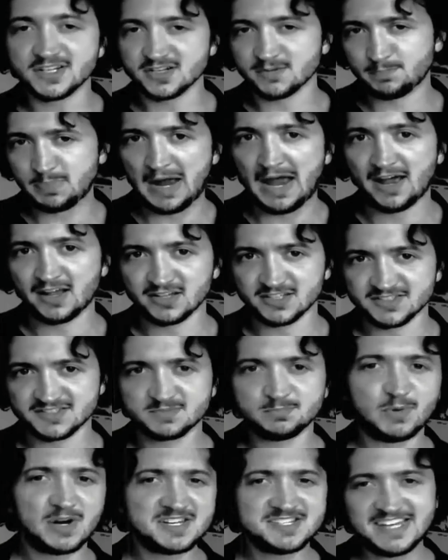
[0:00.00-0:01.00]
to Palast,
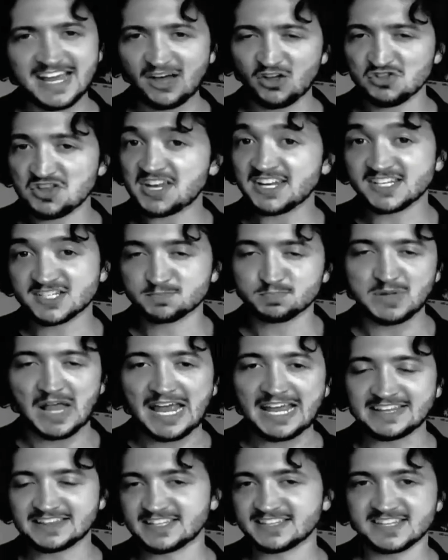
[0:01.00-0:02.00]
Mundell then
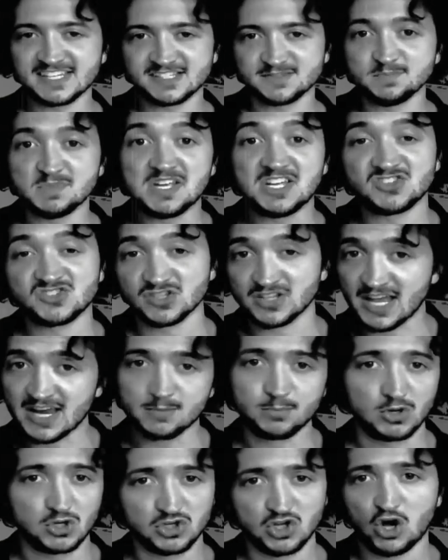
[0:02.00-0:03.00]
explained that this means
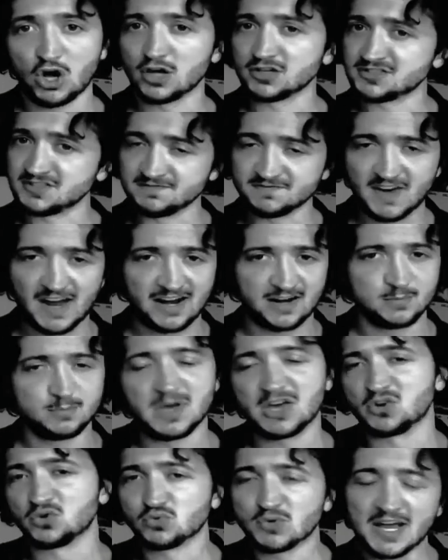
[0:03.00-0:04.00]
labor laws,
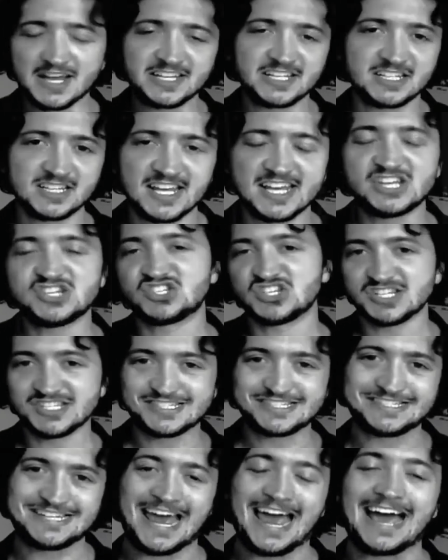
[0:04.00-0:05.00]
environmental
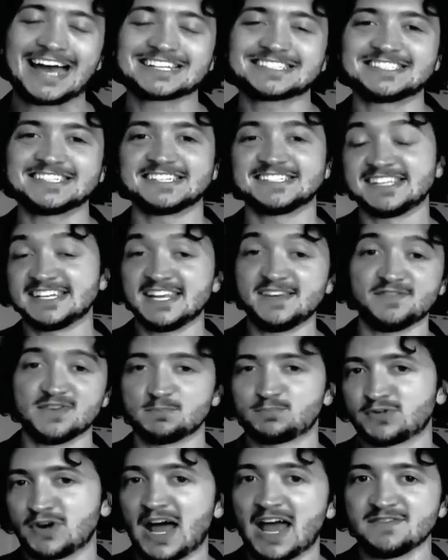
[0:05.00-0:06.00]
regulations, taxes, and even
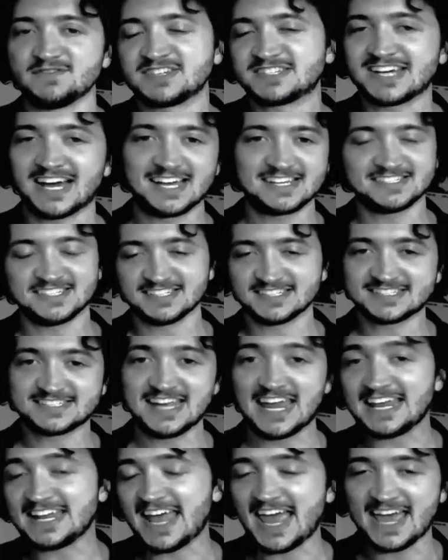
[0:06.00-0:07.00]
privatizing
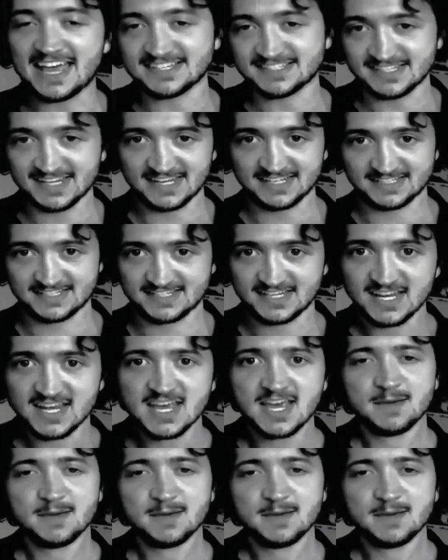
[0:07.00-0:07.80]
state assets.